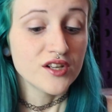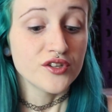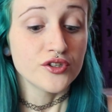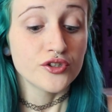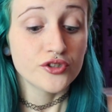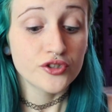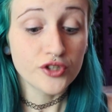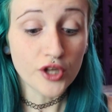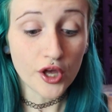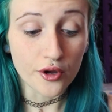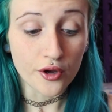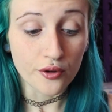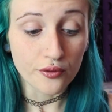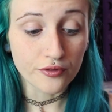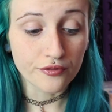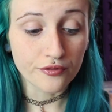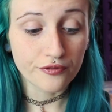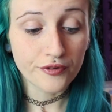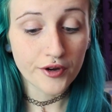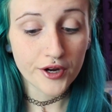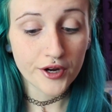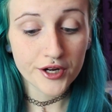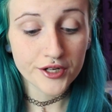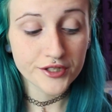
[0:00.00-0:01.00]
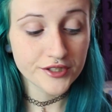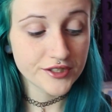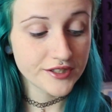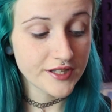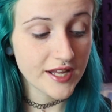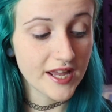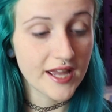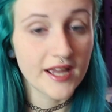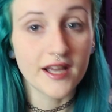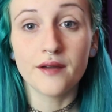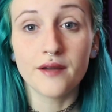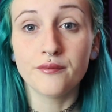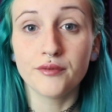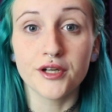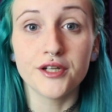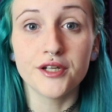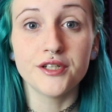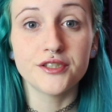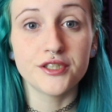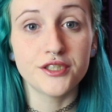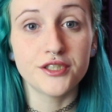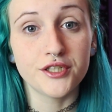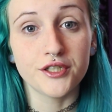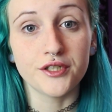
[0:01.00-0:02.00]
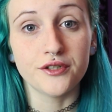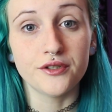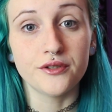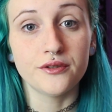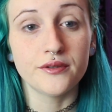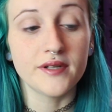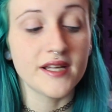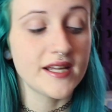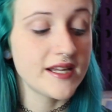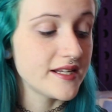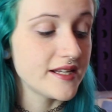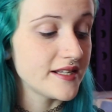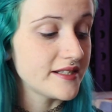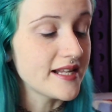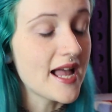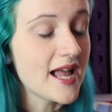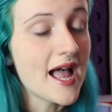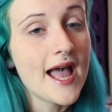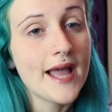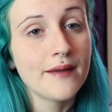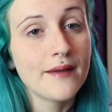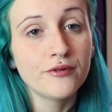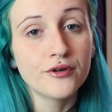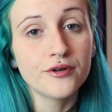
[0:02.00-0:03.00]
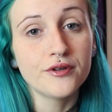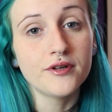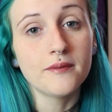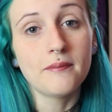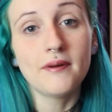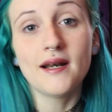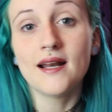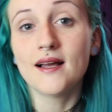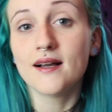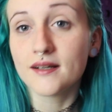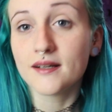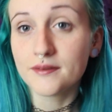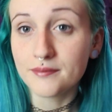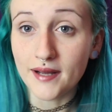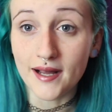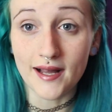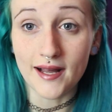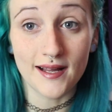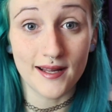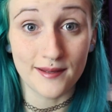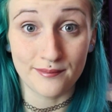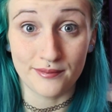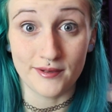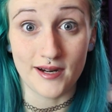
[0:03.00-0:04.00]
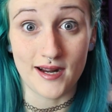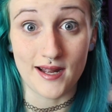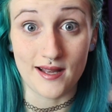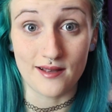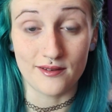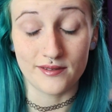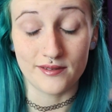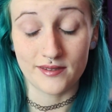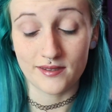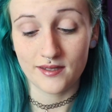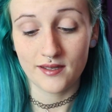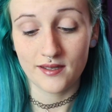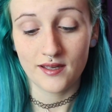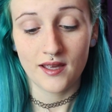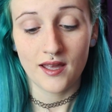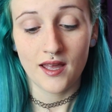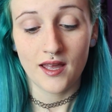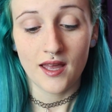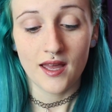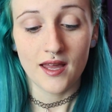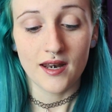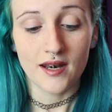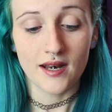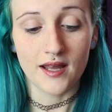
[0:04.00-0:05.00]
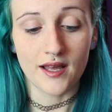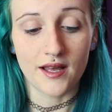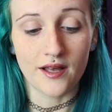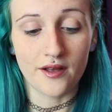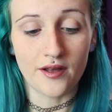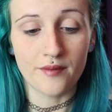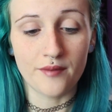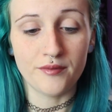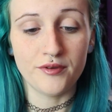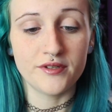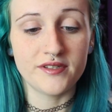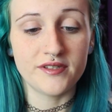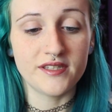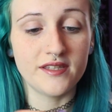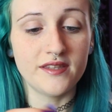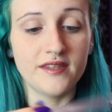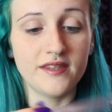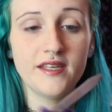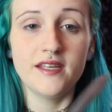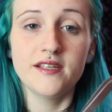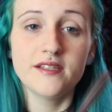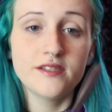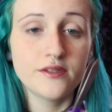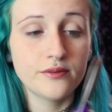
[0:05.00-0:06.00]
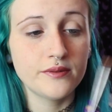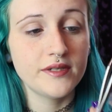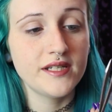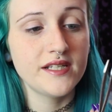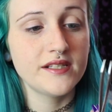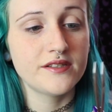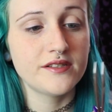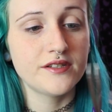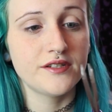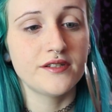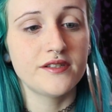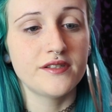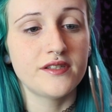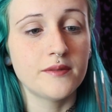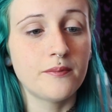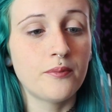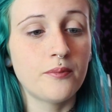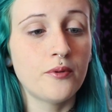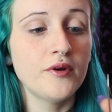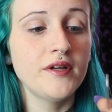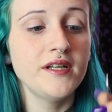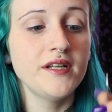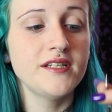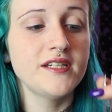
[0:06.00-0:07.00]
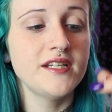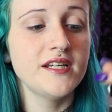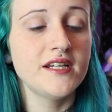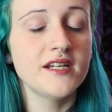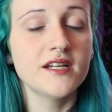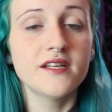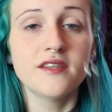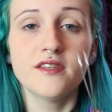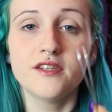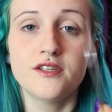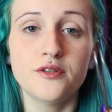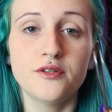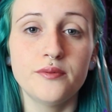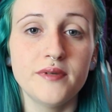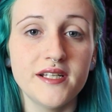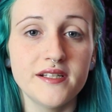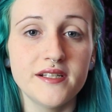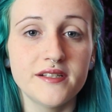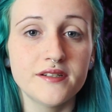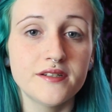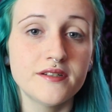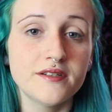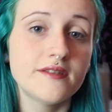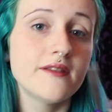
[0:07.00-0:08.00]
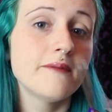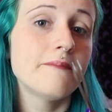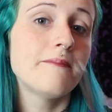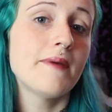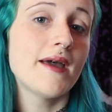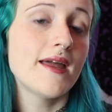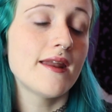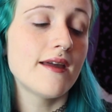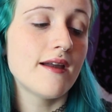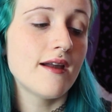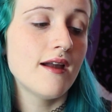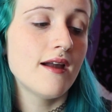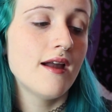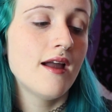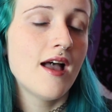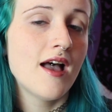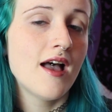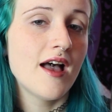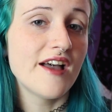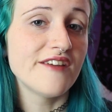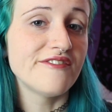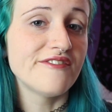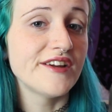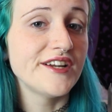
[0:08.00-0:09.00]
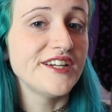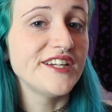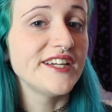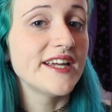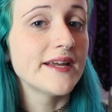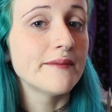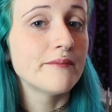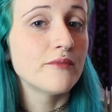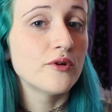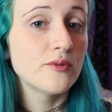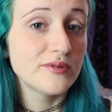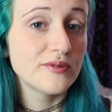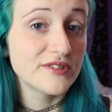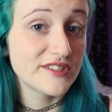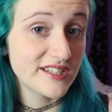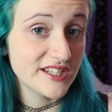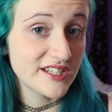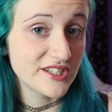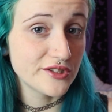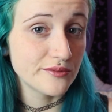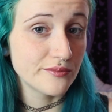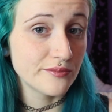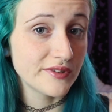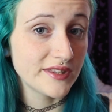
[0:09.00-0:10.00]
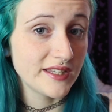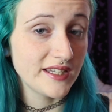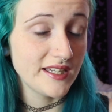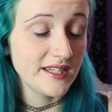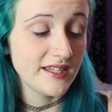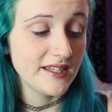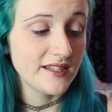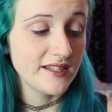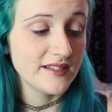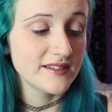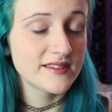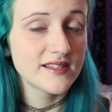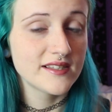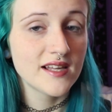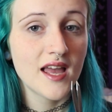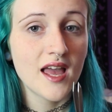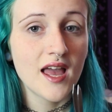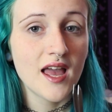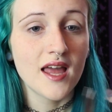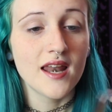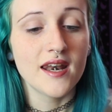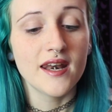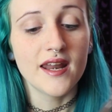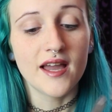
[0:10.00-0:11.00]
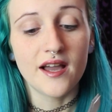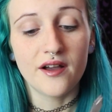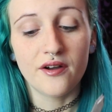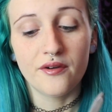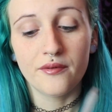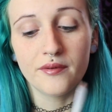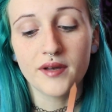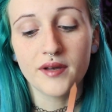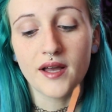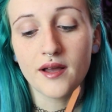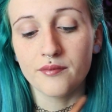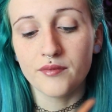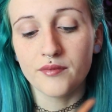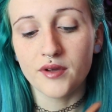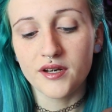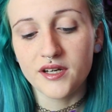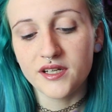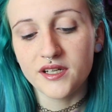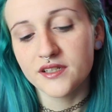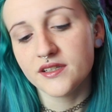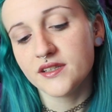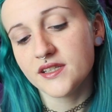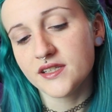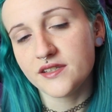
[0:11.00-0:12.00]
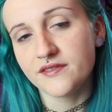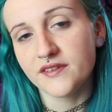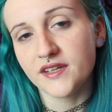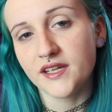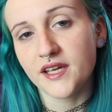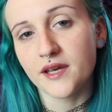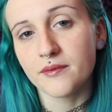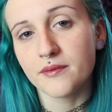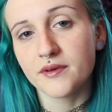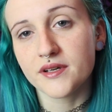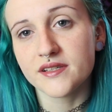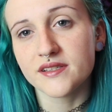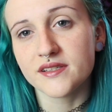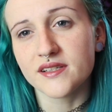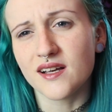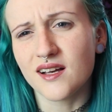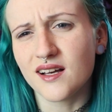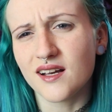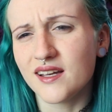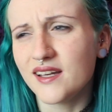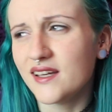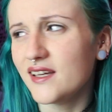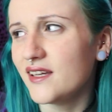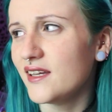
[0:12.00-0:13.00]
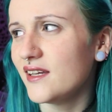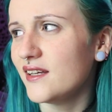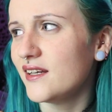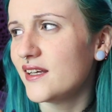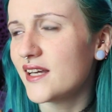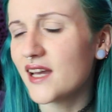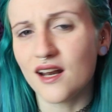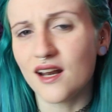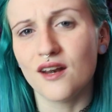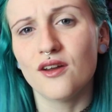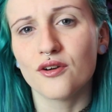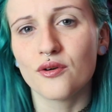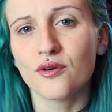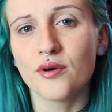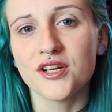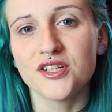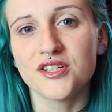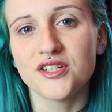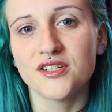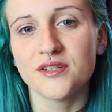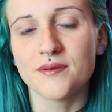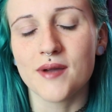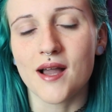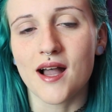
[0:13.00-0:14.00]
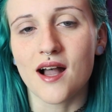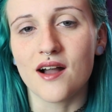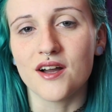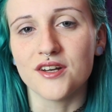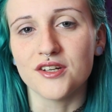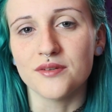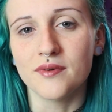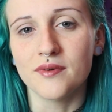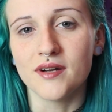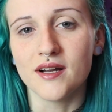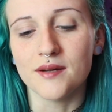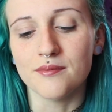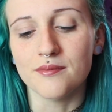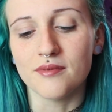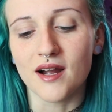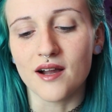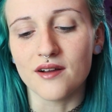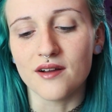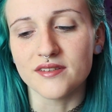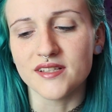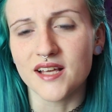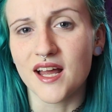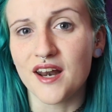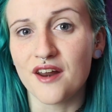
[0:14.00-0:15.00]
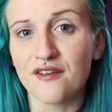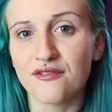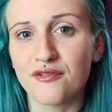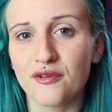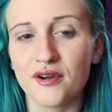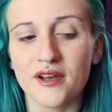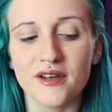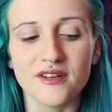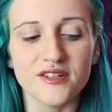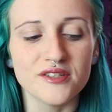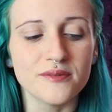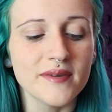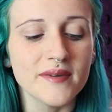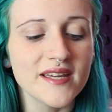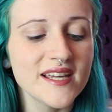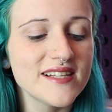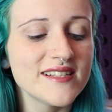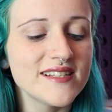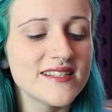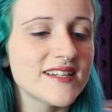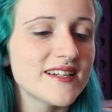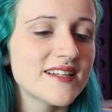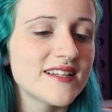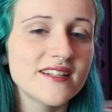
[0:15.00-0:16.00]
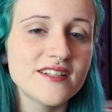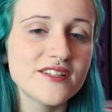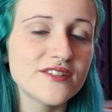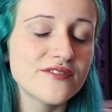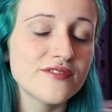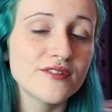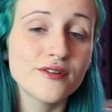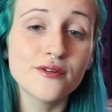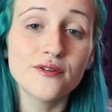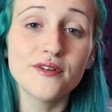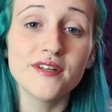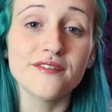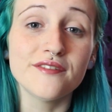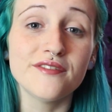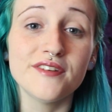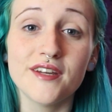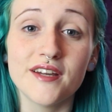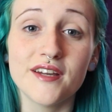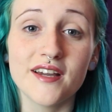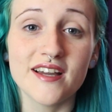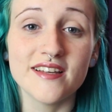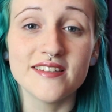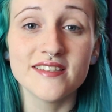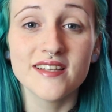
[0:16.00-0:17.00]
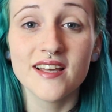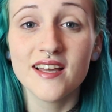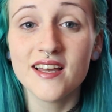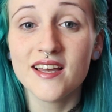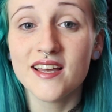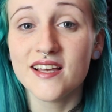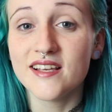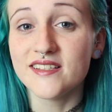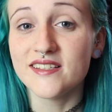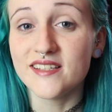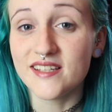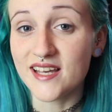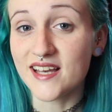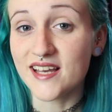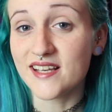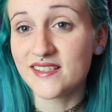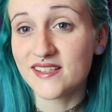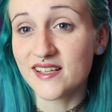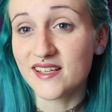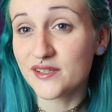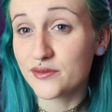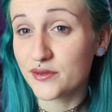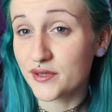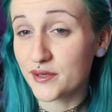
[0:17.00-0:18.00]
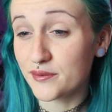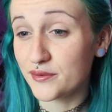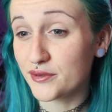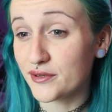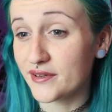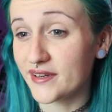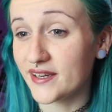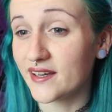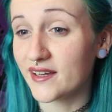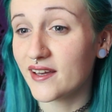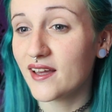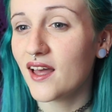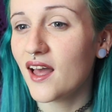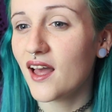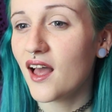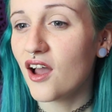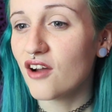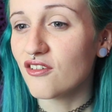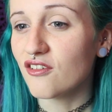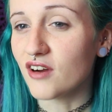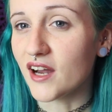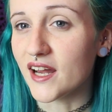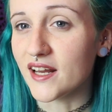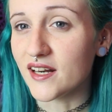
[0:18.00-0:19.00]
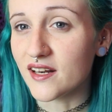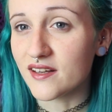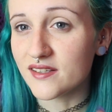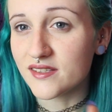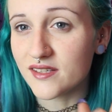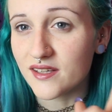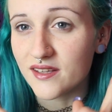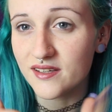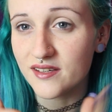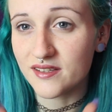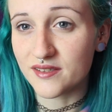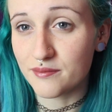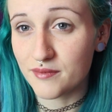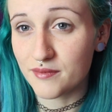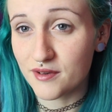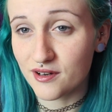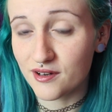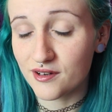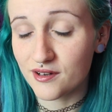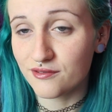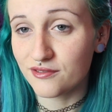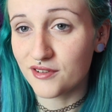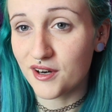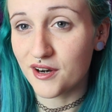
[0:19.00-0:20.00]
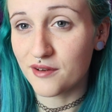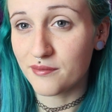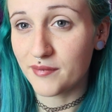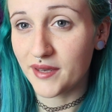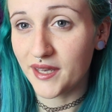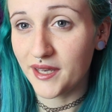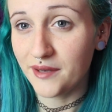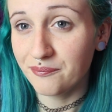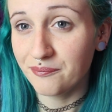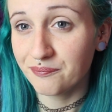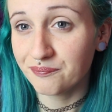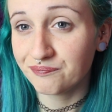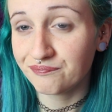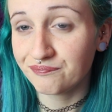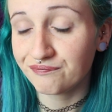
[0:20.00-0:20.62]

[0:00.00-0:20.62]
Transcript: So the first thing I'm going to do is I'm going to pluck my eyebrows. Now I'm using these tweezers, the pointier the tweezers the better, I find you get more precision with these. Now I'm only doing this video because I get a lot of questions about how to do my eyebrows and I thought it would just be easier to just record it for you guys. So yes, that's what I'm doing. Right, so there's a mirror in front of me.